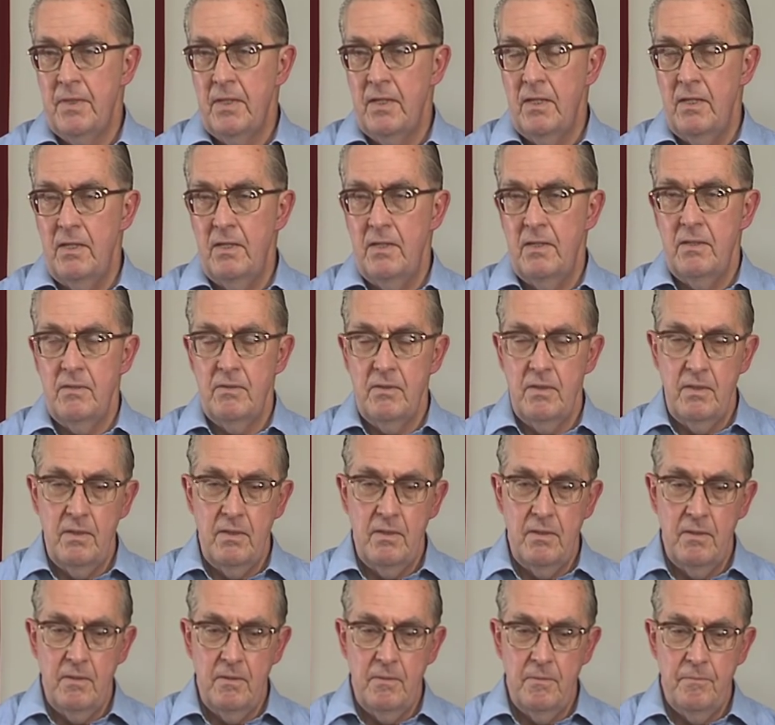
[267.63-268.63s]
And
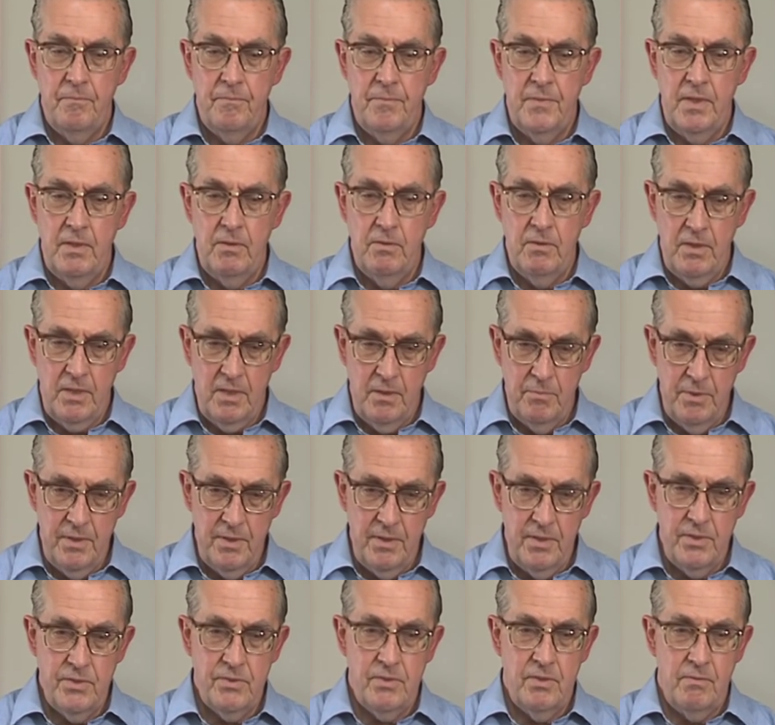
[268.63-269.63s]
there were
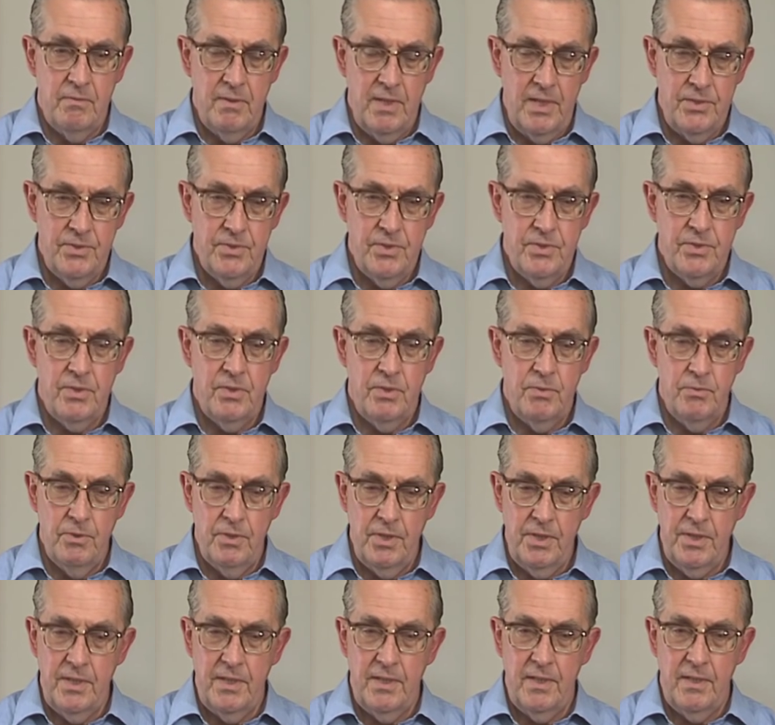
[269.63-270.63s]
committees in Rochester
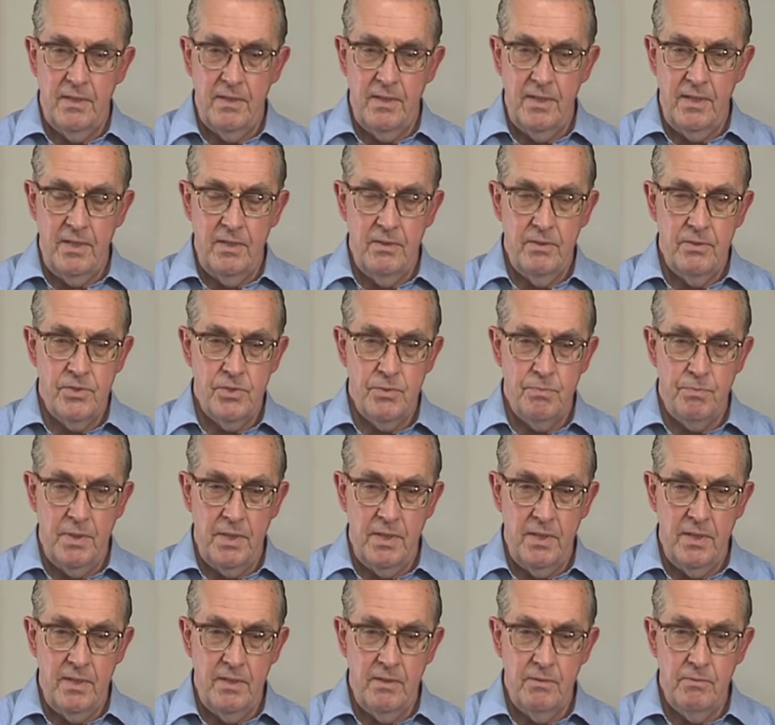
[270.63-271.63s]
working on aid to
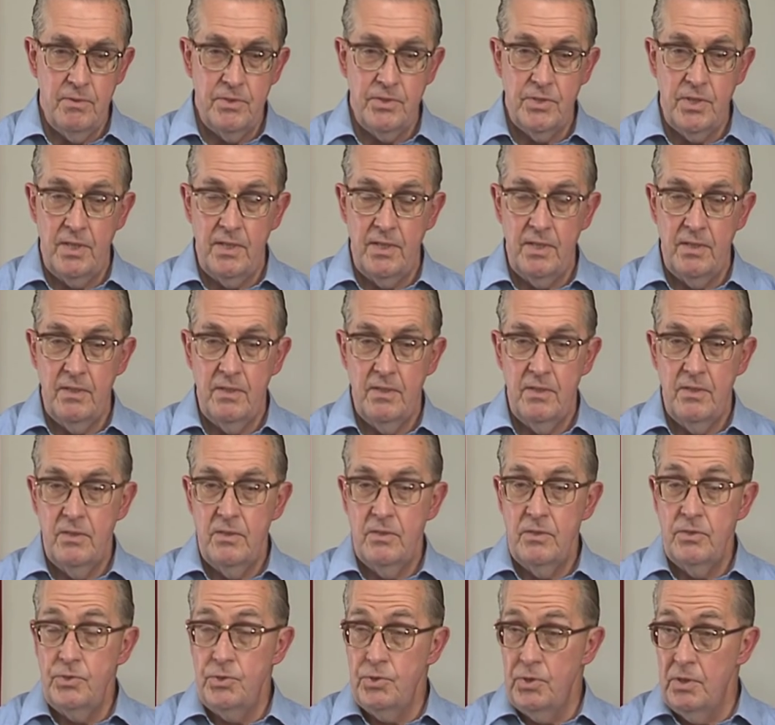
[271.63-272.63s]
Spain, which I
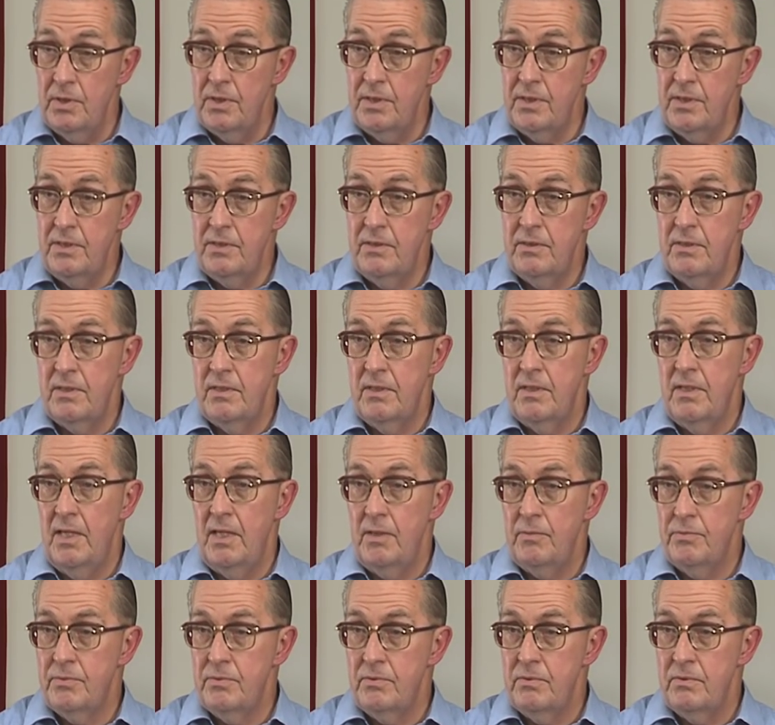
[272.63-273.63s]
joined and
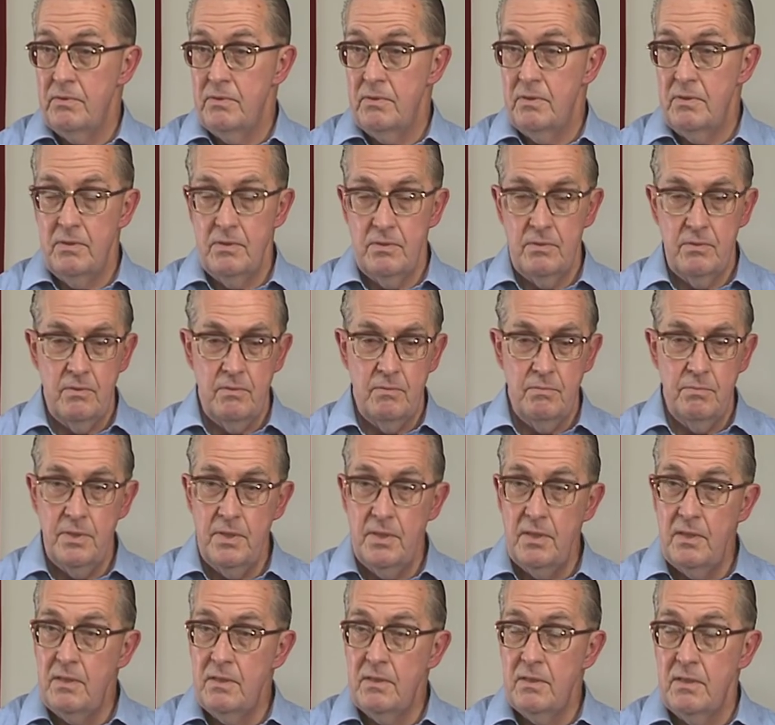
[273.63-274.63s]
helped to
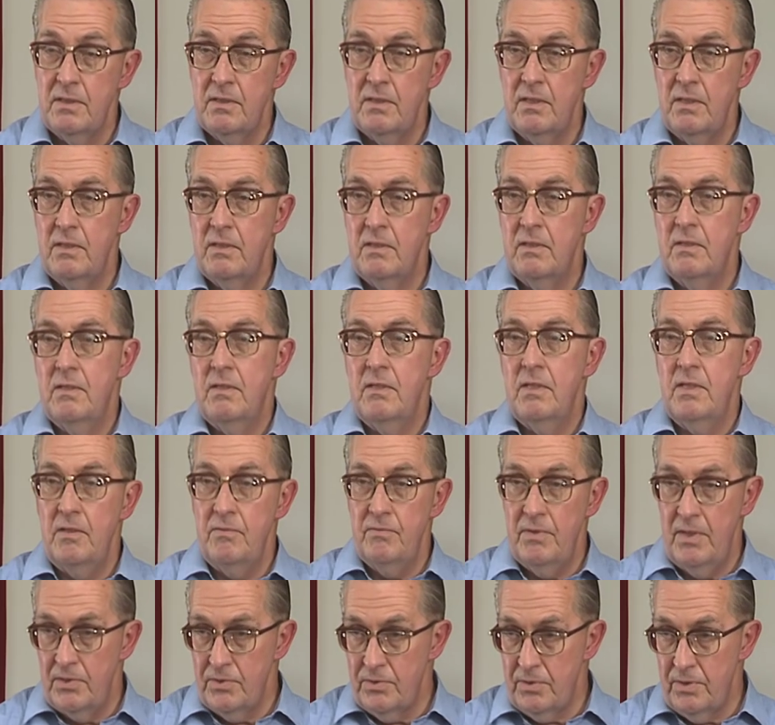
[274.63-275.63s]
build. And
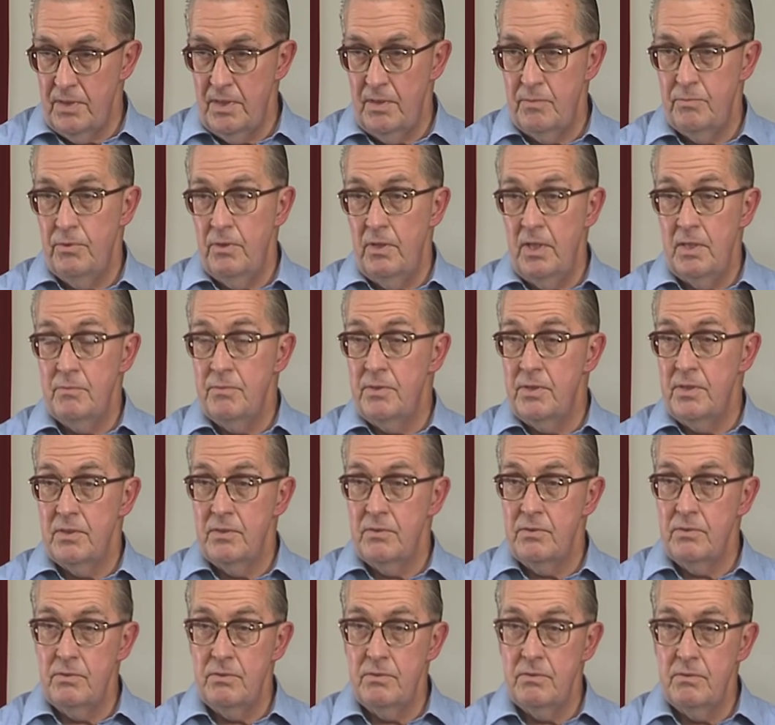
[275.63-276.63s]
eventually it brought me
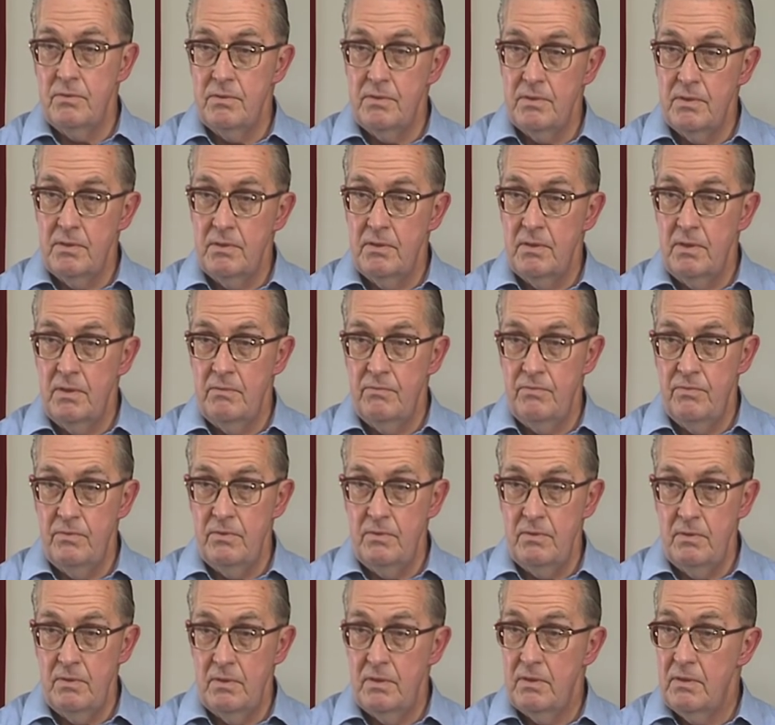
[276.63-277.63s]
into the
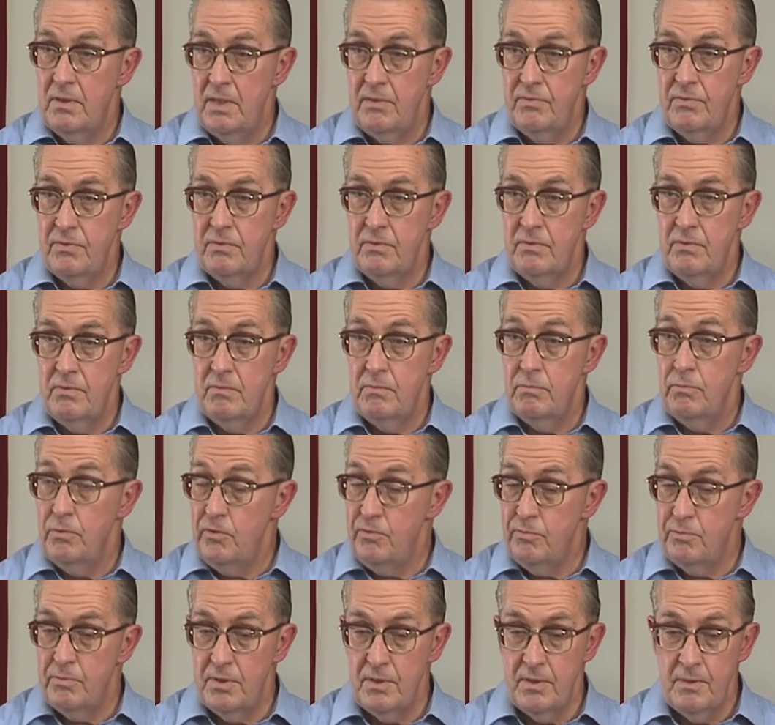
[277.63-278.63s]
full left
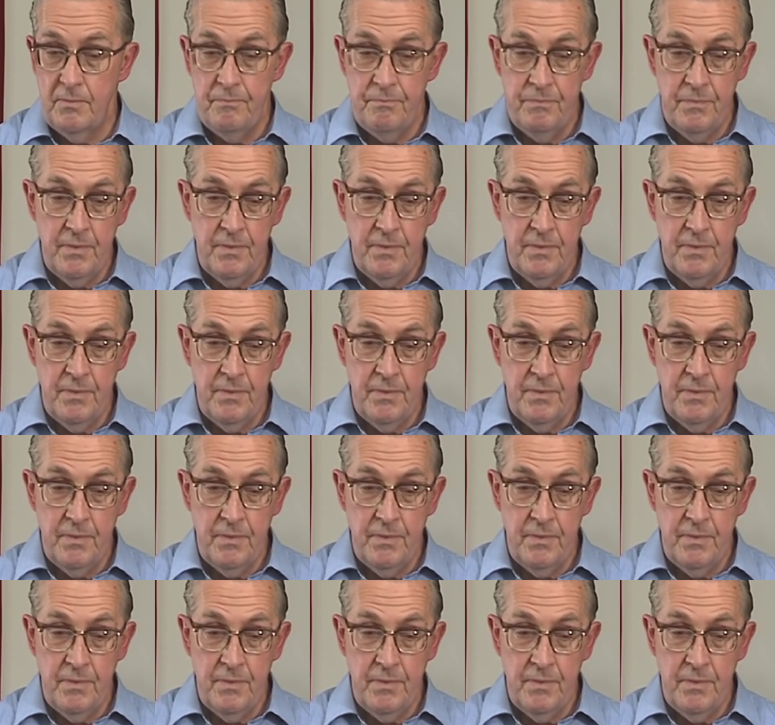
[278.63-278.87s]
movement.